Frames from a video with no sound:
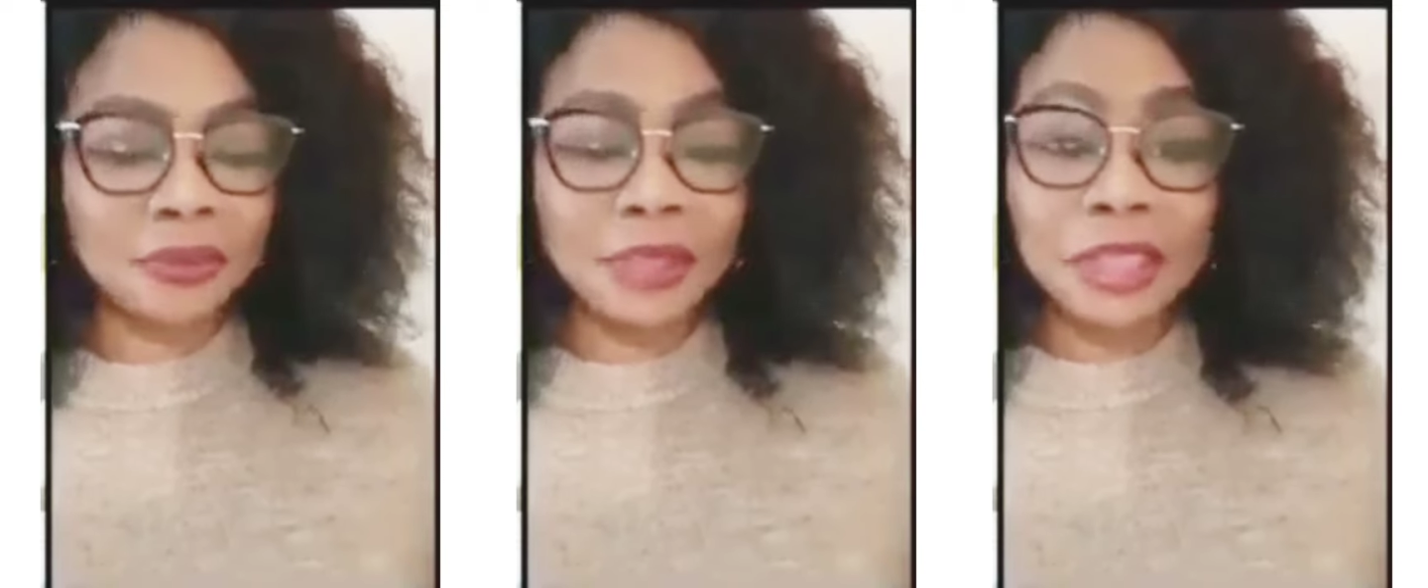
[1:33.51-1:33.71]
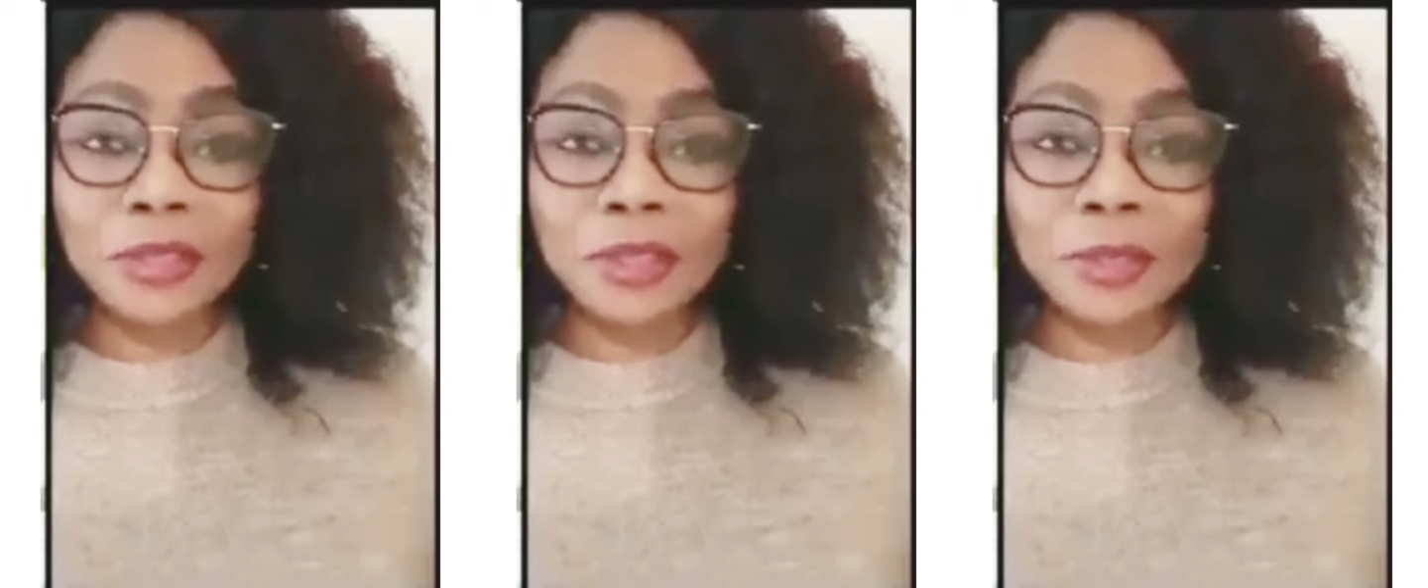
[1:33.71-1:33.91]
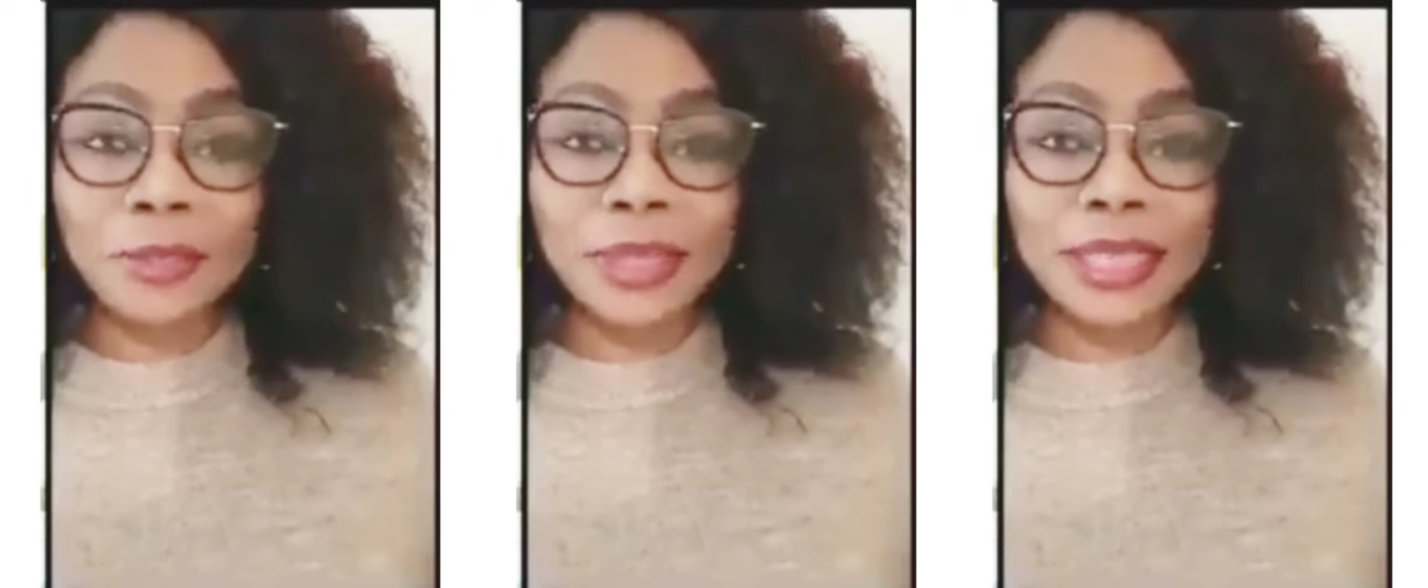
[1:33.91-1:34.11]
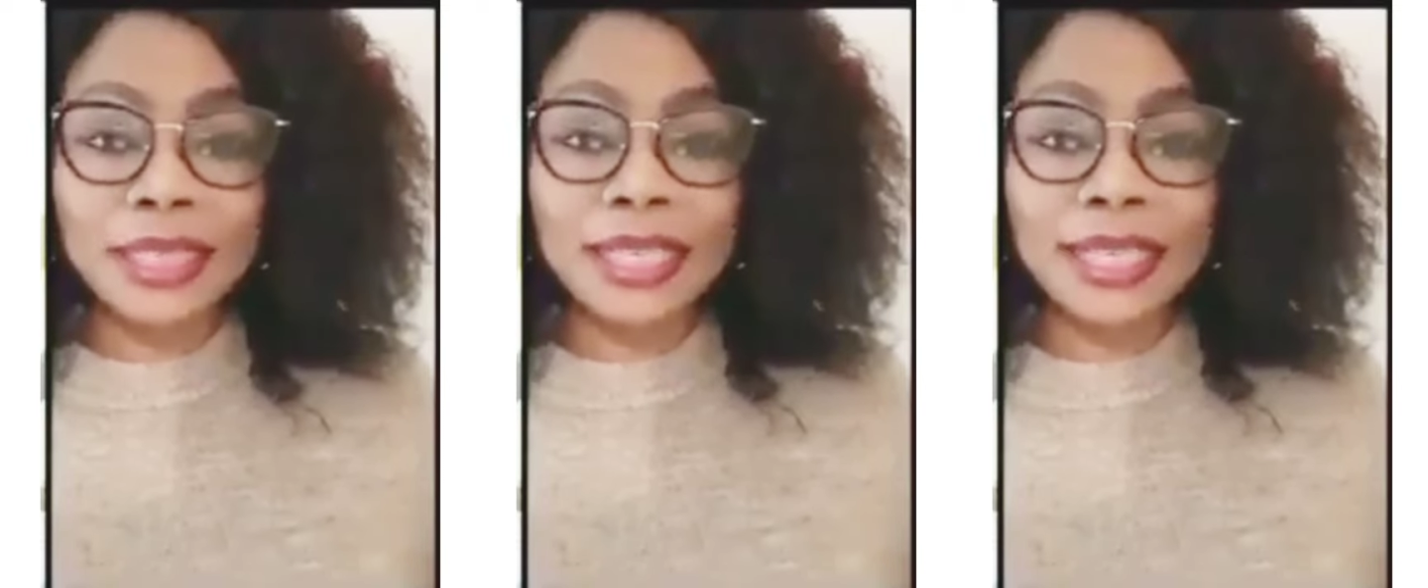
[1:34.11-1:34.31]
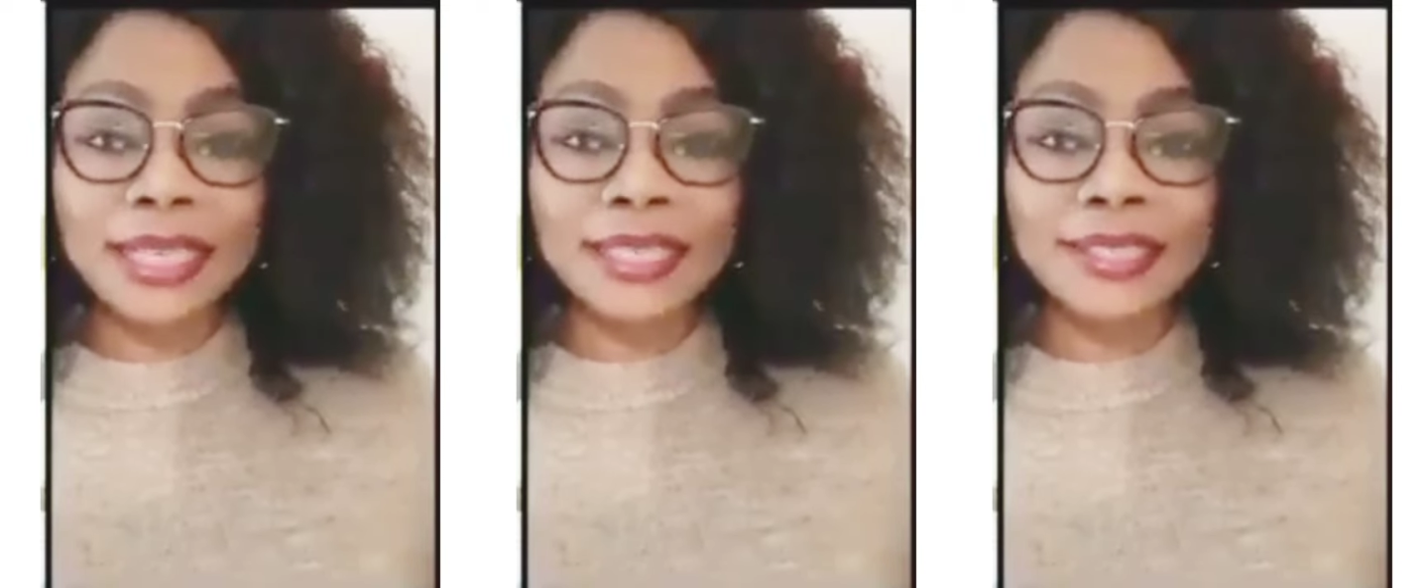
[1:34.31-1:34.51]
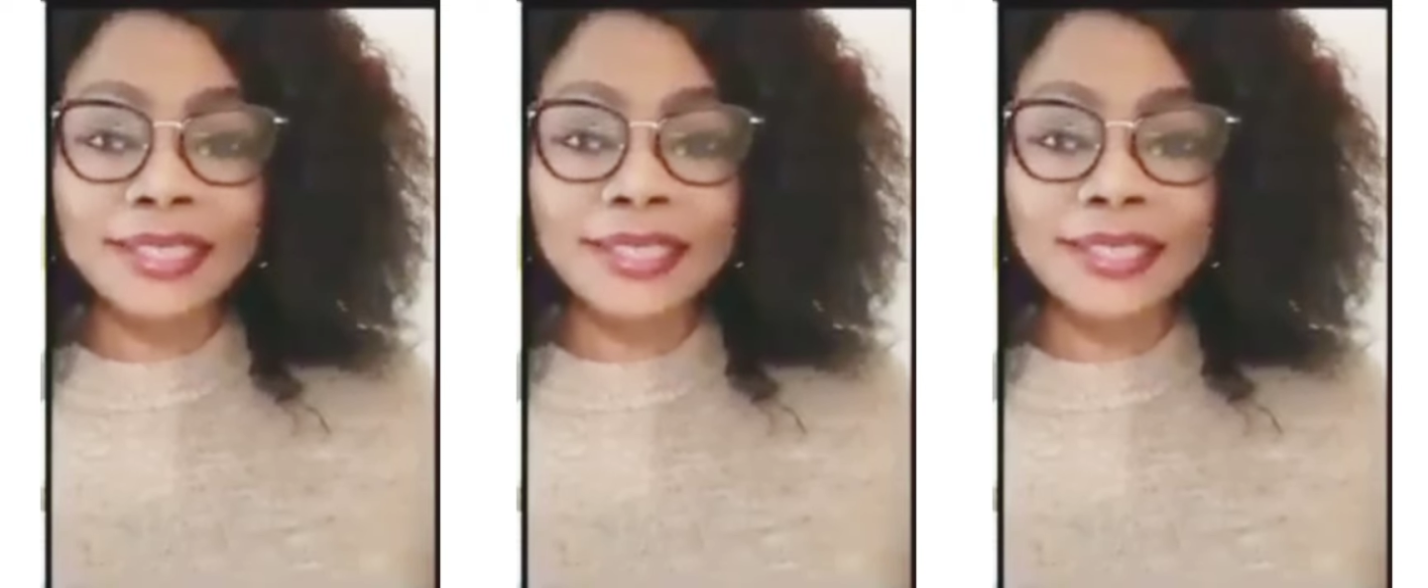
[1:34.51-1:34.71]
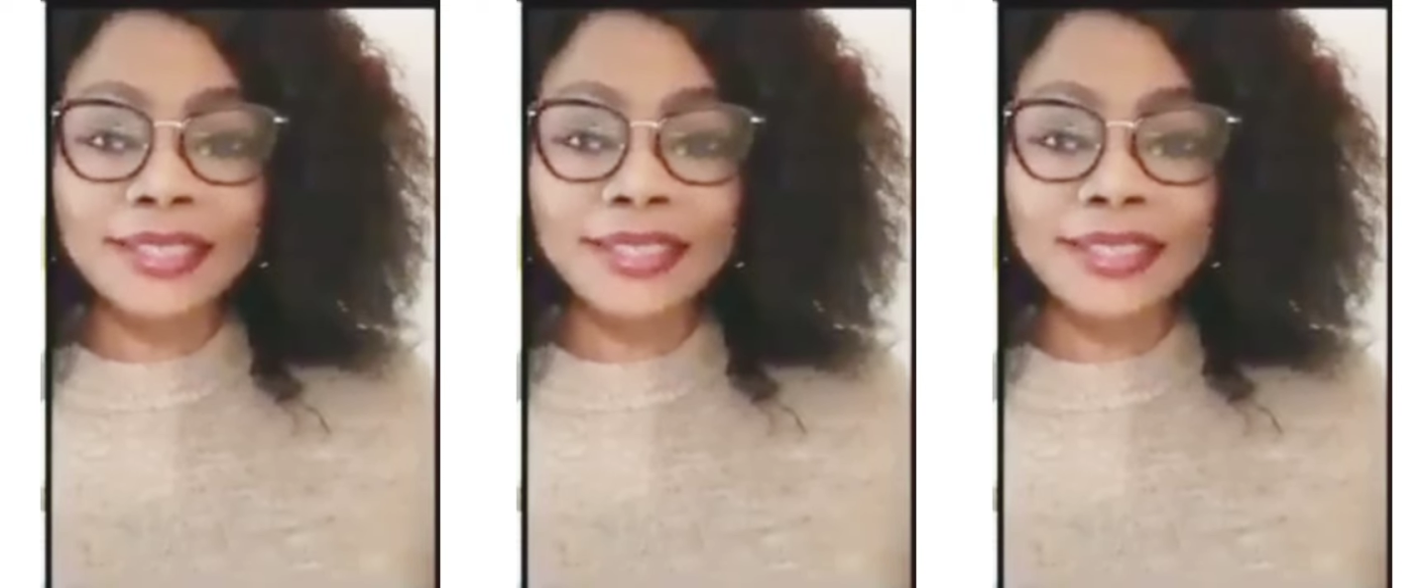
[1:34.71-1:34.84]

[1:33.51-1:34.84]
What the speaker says: when the husband died,